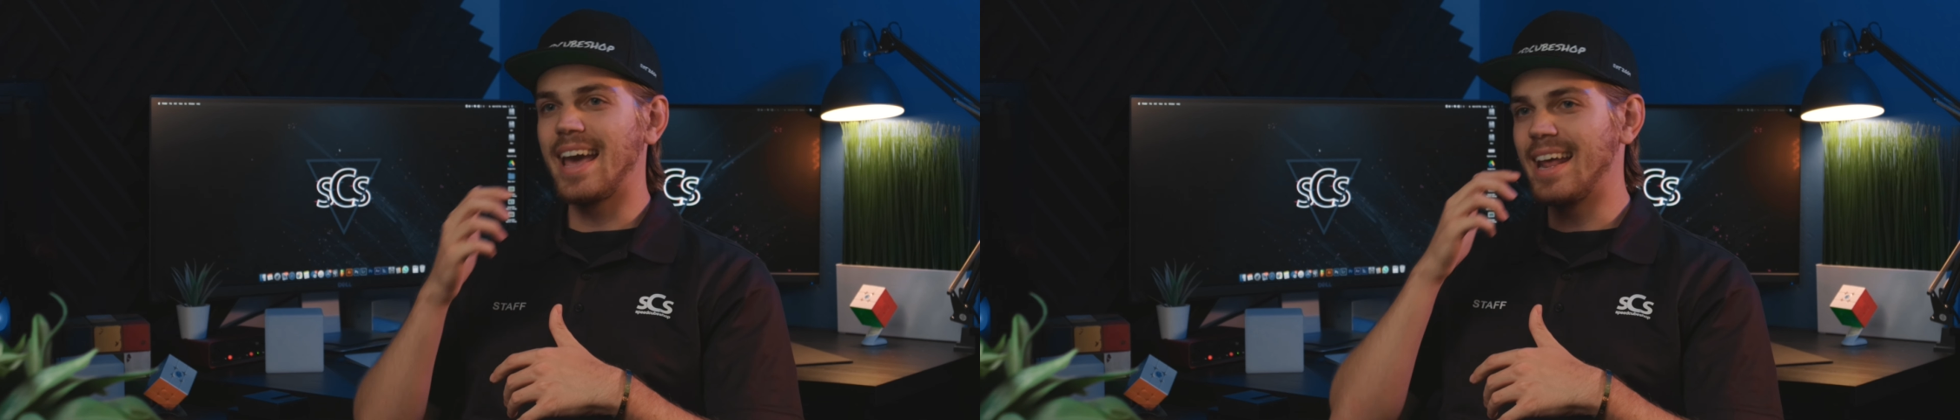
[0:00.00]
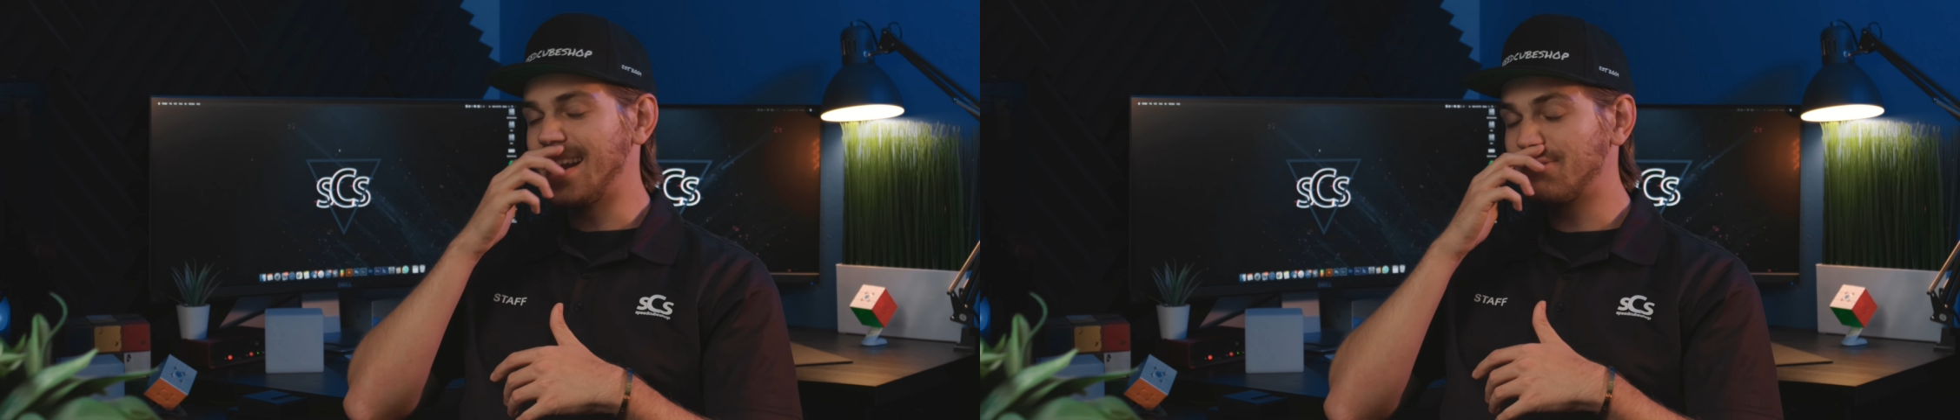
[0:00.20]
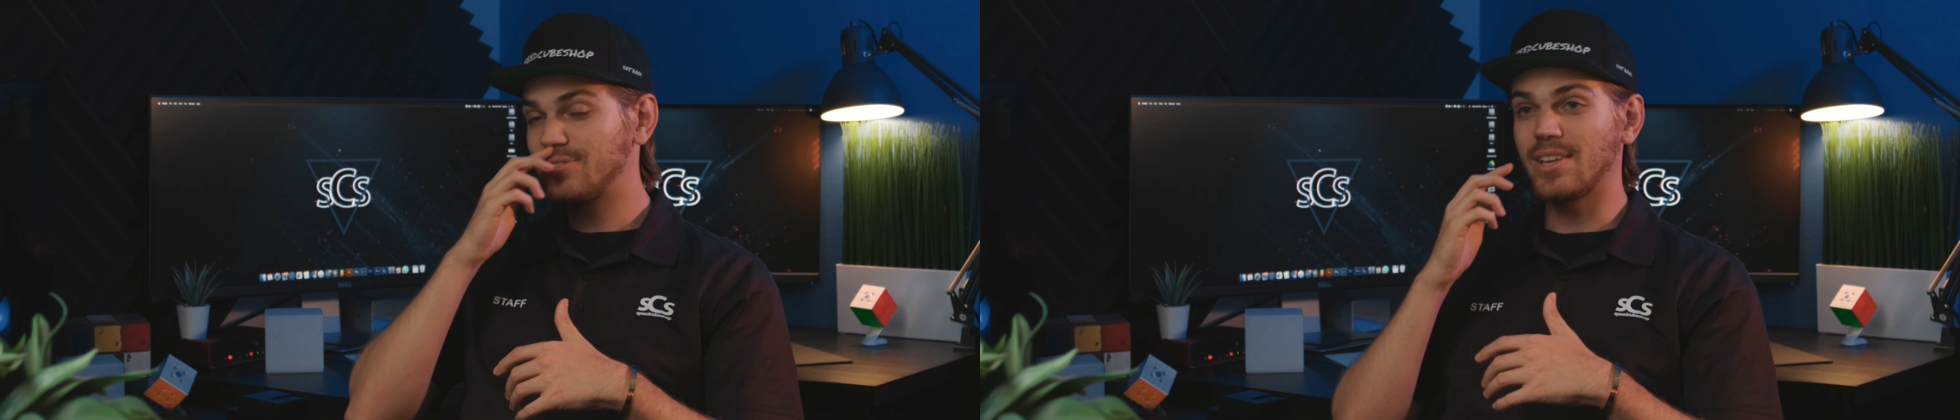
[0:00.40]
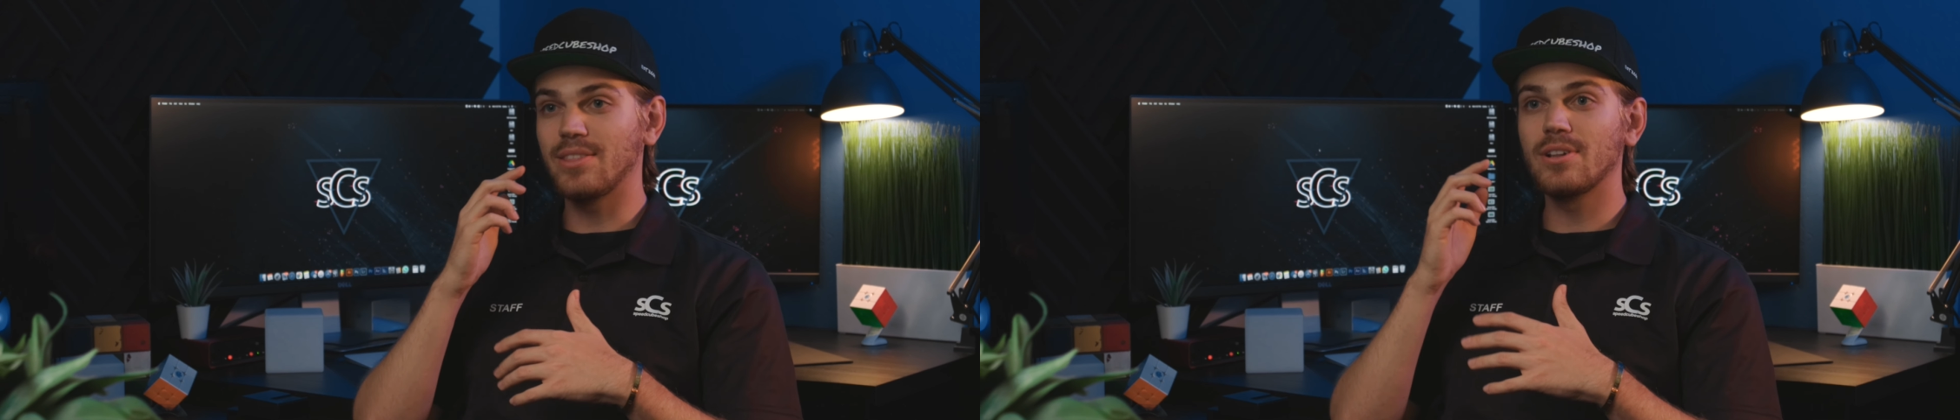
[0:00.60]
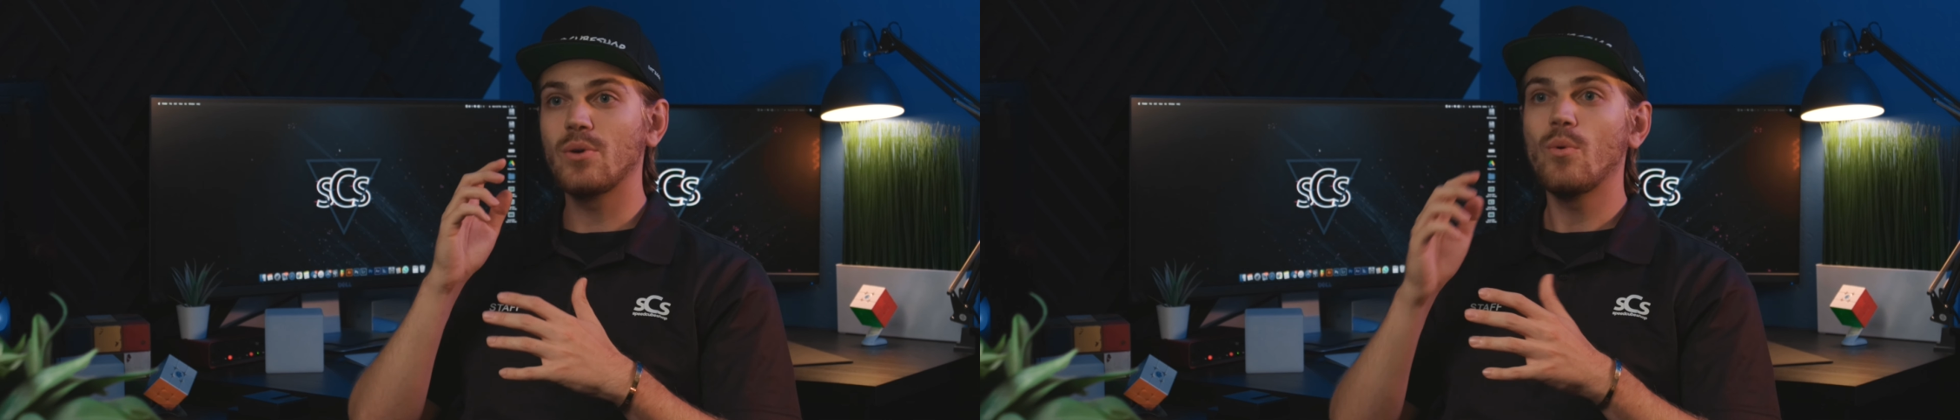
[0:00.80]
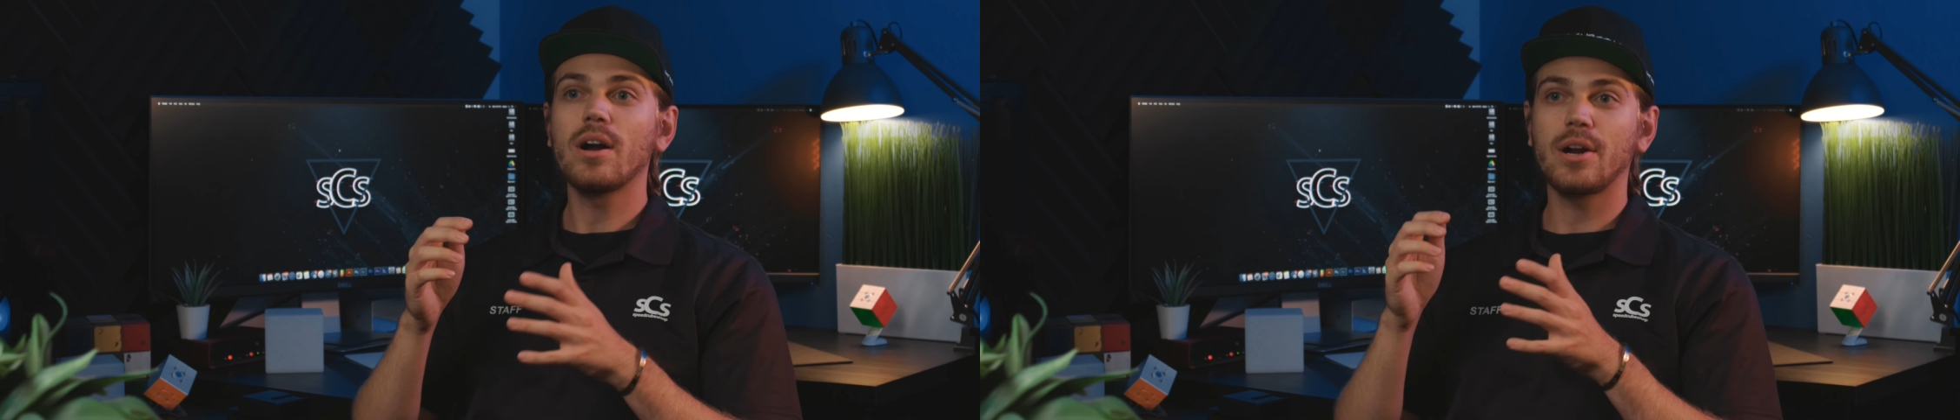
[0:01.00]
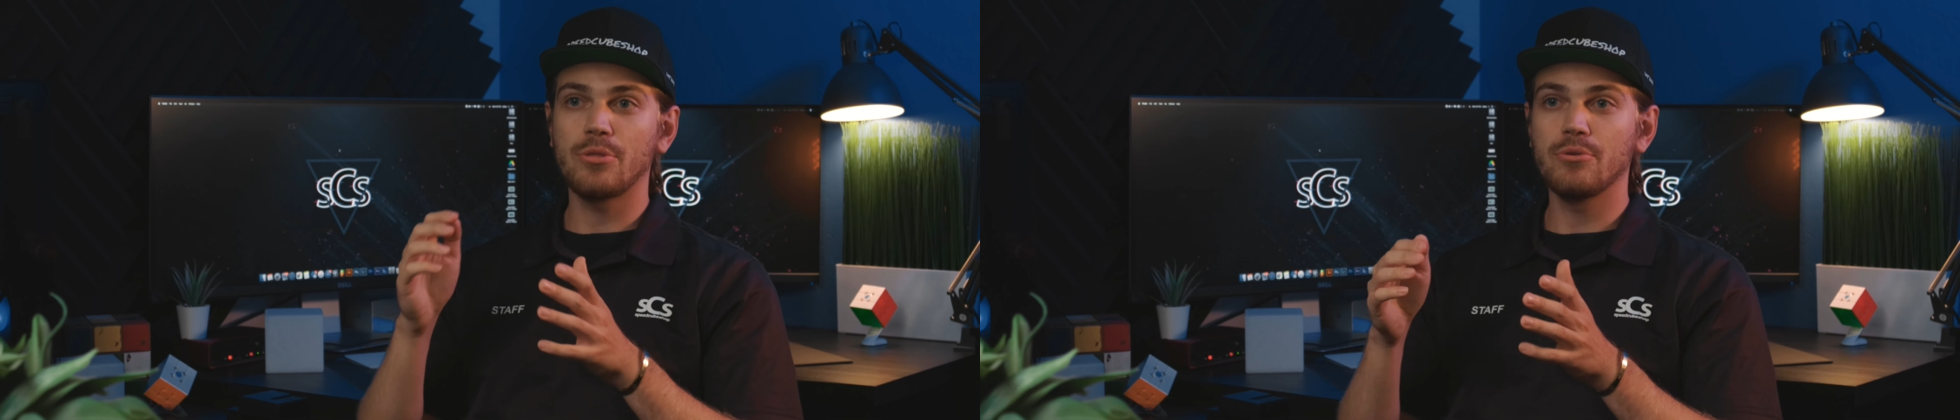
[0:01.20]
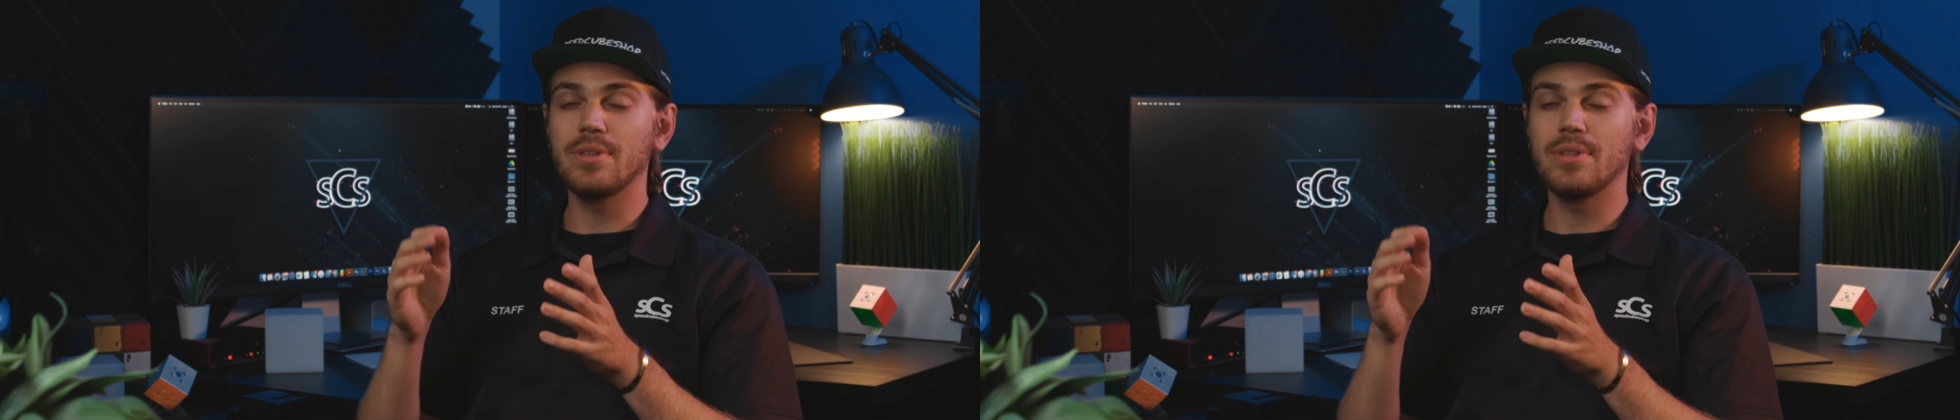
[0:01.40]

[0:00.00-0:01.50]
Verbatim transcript: and I'd have to like literally walk her through